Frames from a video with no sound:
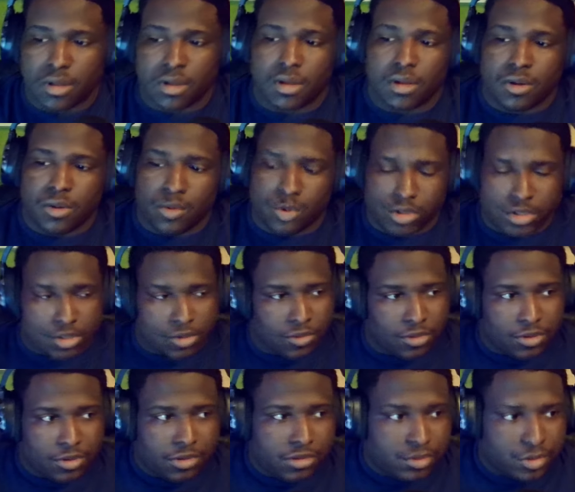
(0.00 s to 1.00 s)
What's going
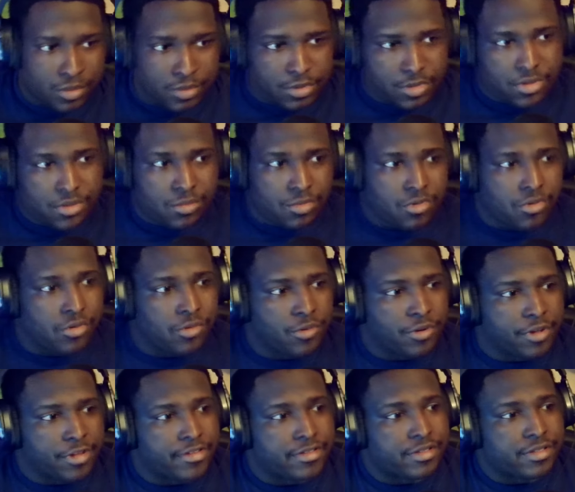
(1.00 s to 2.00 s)
on YouTube? It's your boy
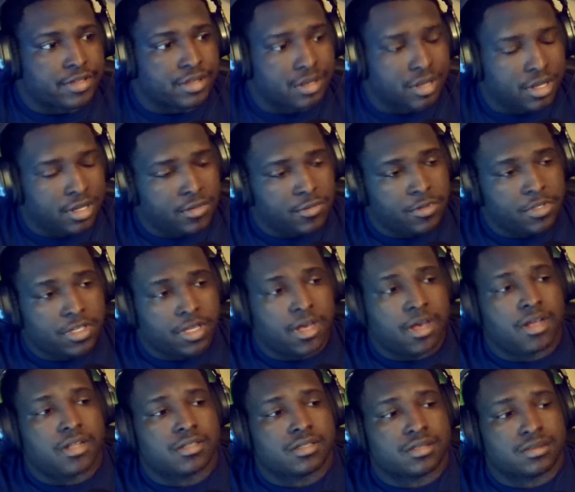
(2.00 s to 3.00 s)
Ray and today we
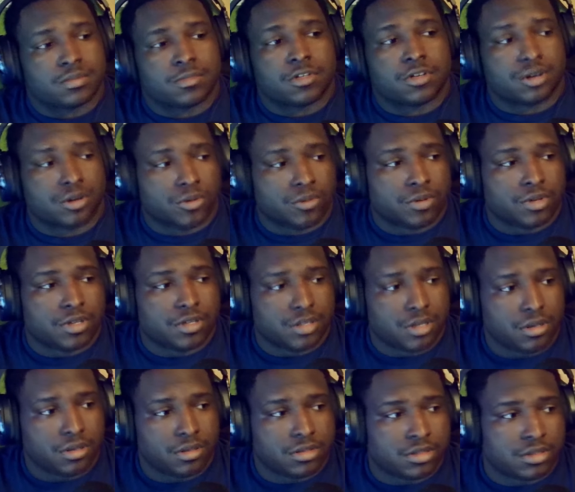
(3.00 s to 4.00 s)
got some Cody
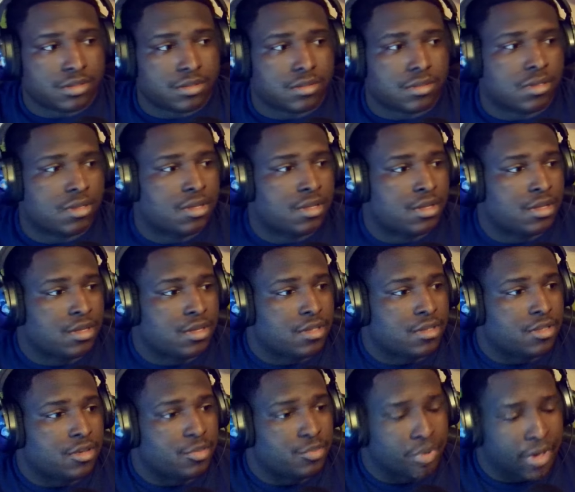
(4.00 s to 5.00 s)
Johnson,
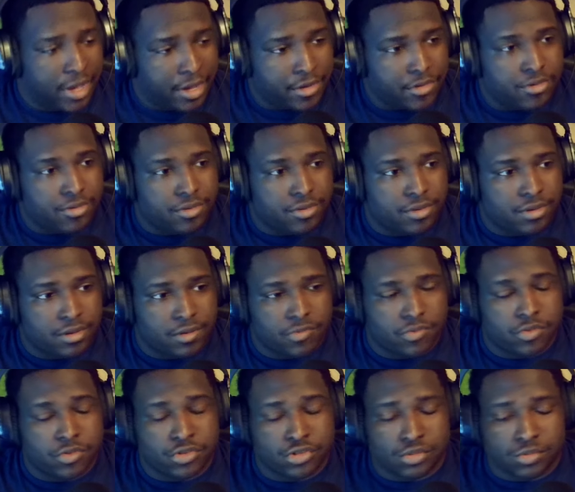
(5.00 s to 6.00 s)
the painter,
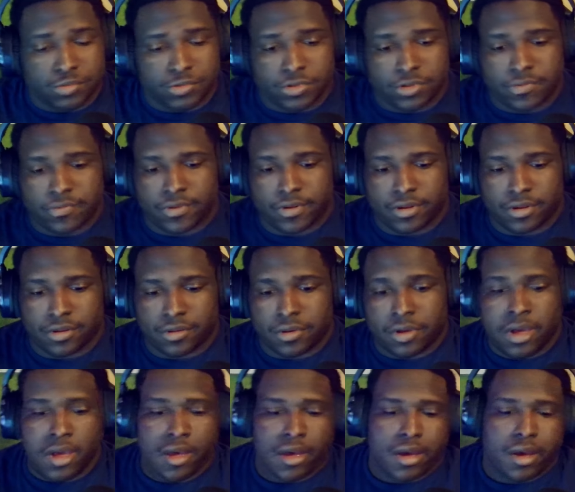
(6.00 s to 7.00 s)
official music video.
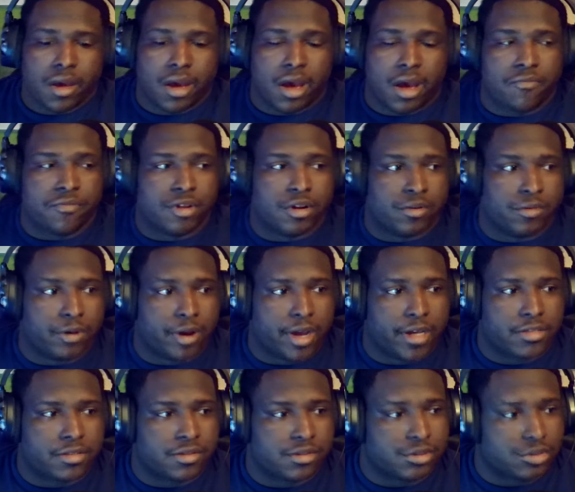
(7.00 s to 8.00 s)
I've done a
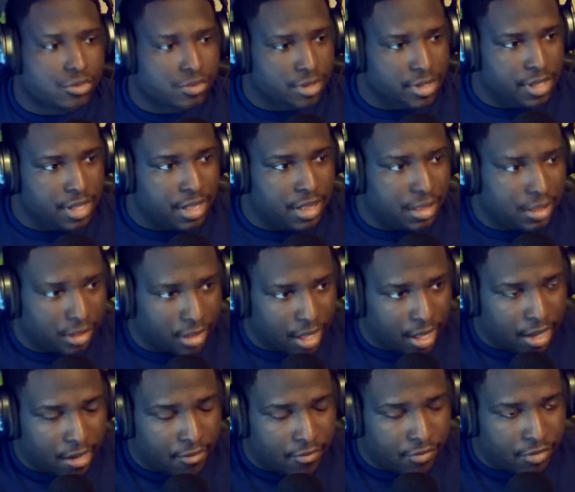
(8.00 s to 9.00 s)
reaction to the
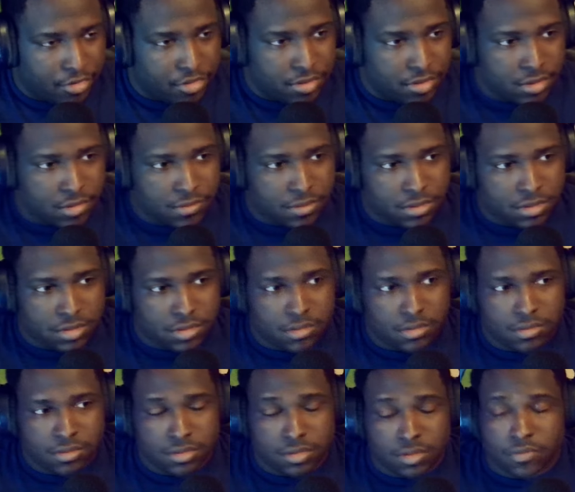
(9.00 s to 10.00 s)
live version of this
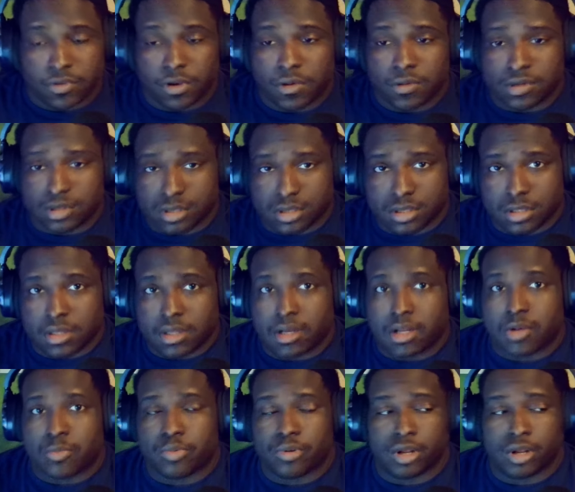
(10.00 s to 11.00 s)
song, so if y'all want to see that,
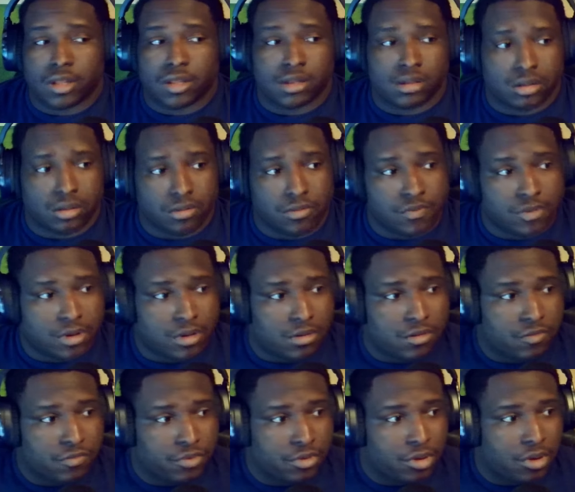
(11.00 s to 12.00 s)
I'll put at the end of the video
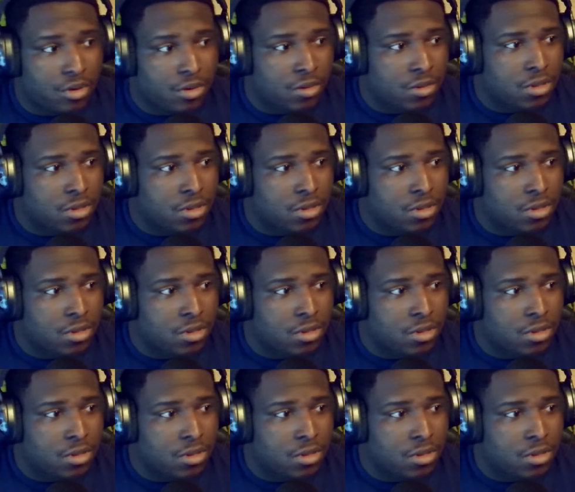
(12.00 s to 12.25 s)
for y'all.